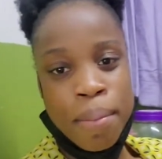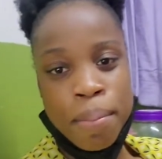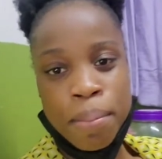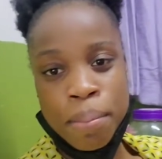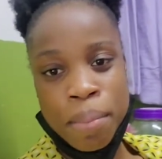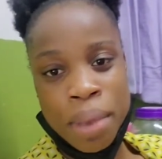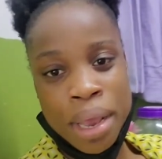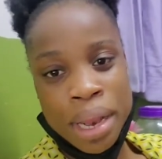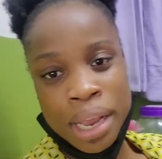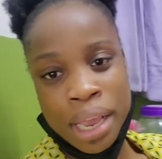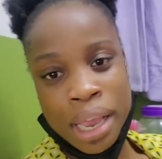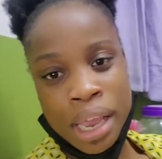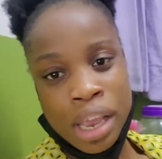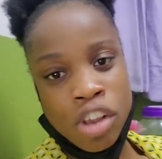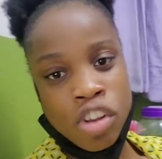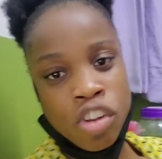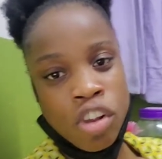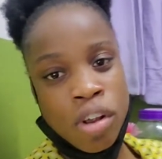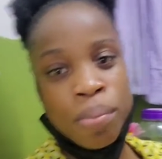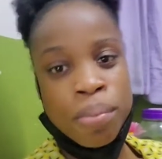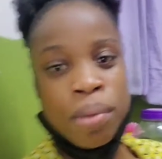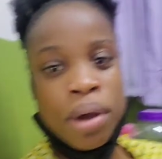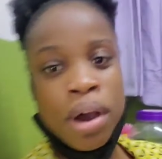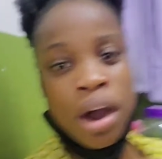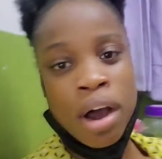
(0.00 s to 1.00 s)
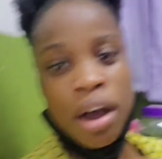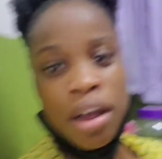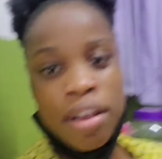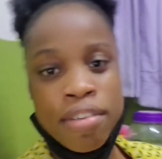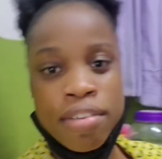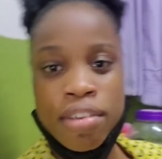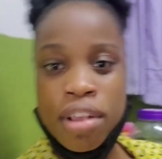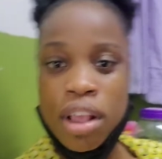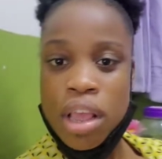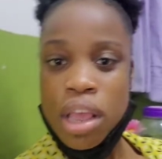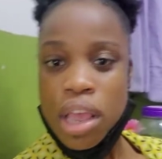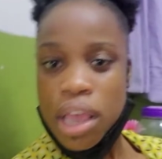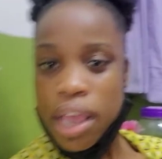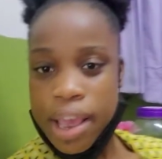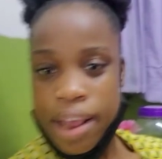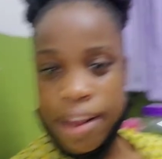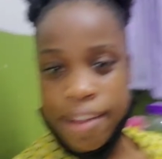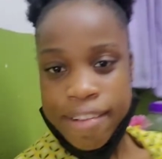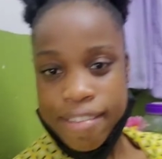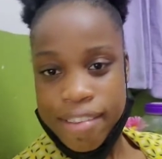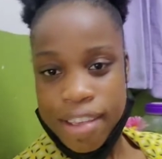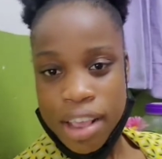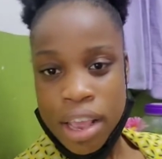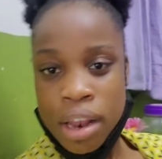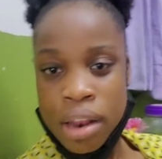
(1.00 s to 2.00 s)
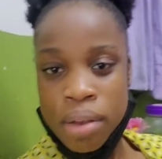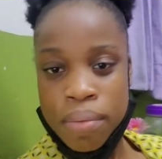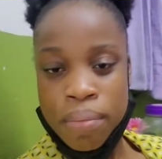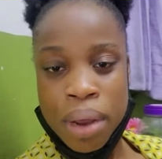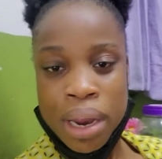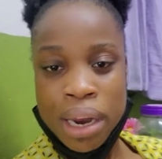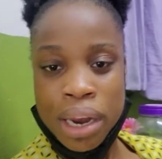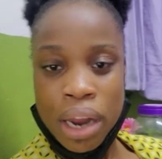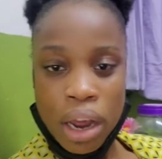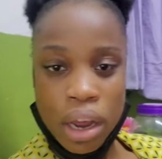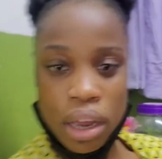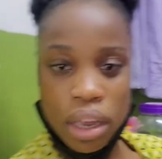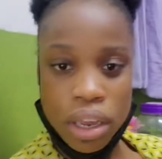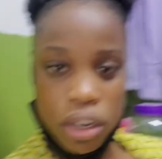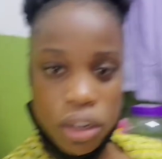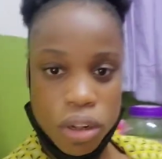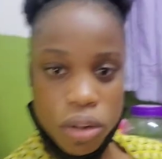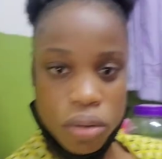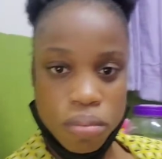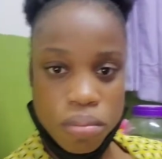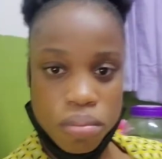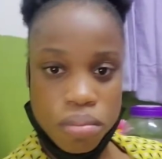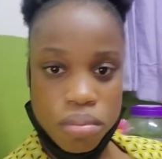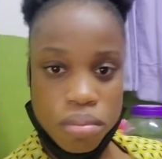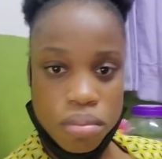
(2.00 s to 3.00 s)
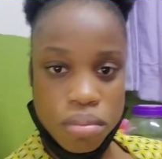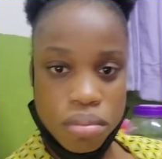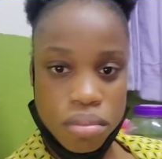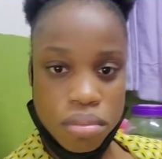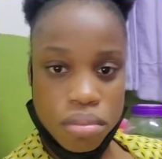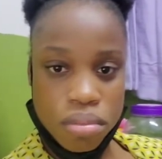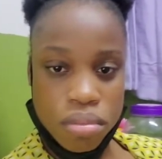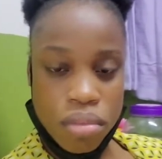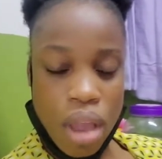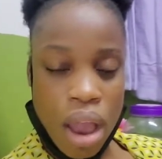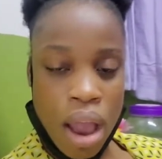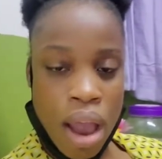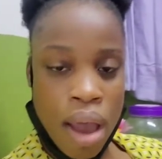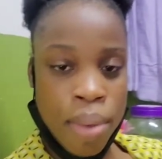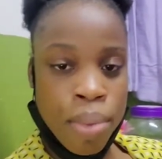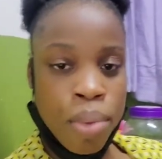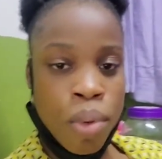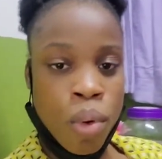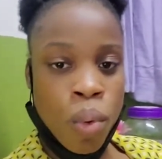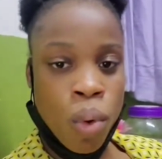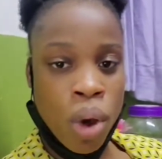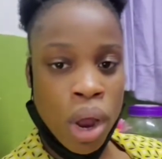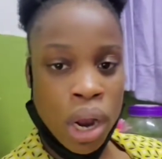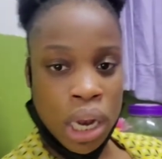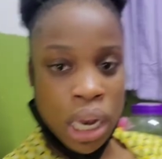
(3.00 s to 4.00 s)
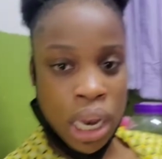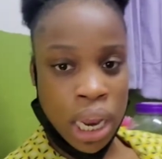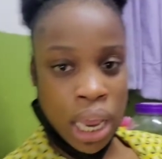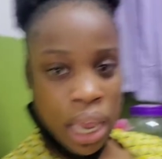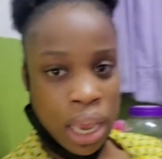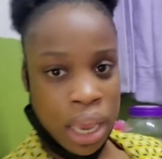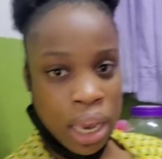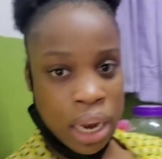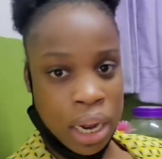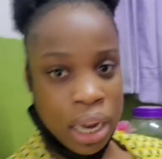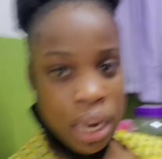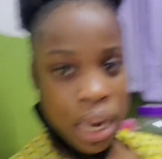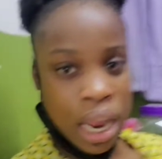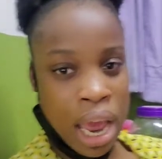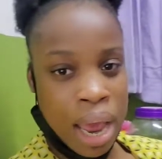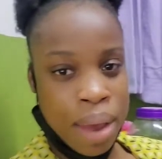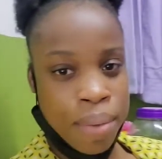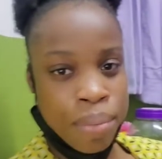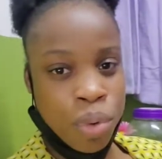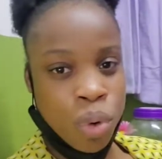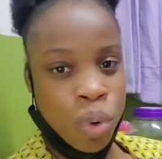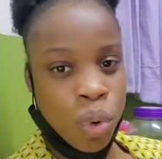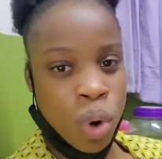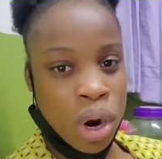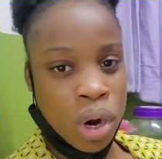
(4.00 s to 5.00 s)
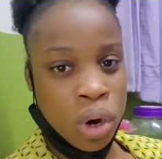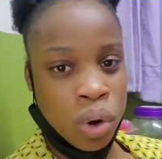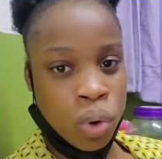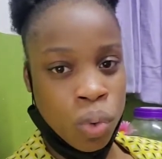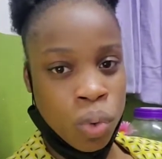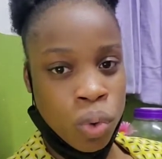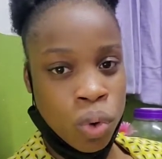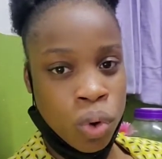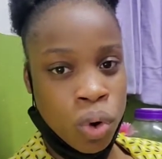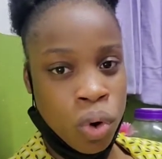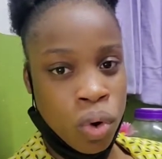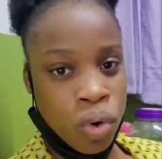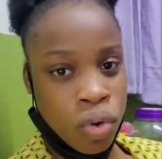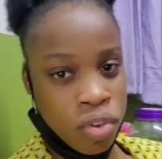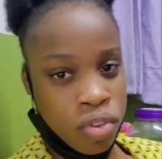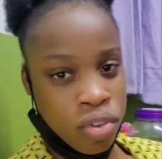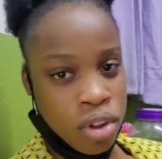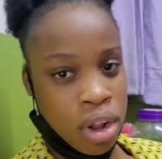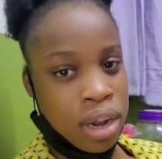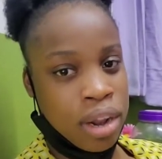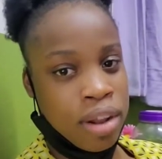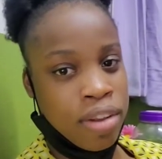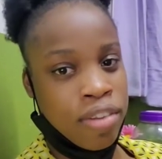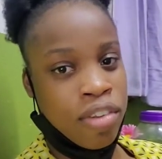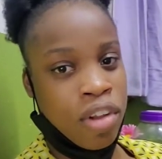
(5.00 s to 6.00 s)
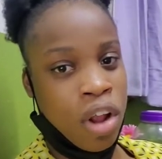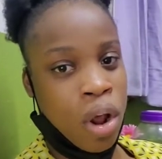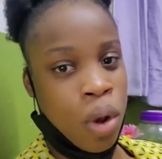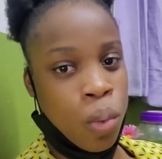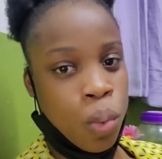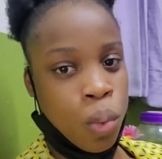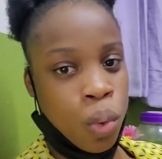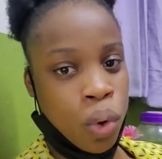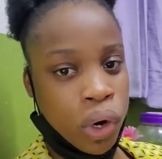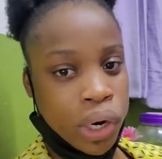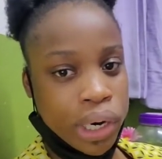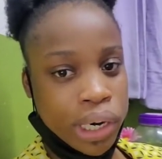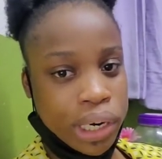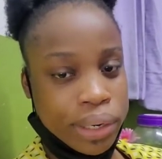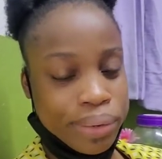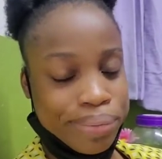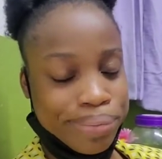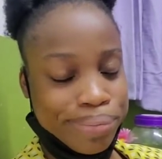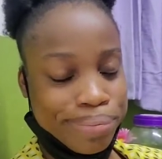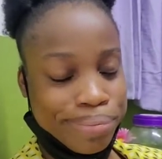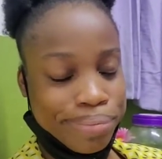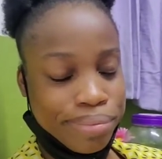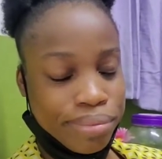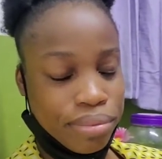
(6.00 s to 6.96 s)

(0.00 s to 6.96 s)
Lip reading: medication because it's in my docket. I'm the one taking it. I'm the one who knows that it's not working.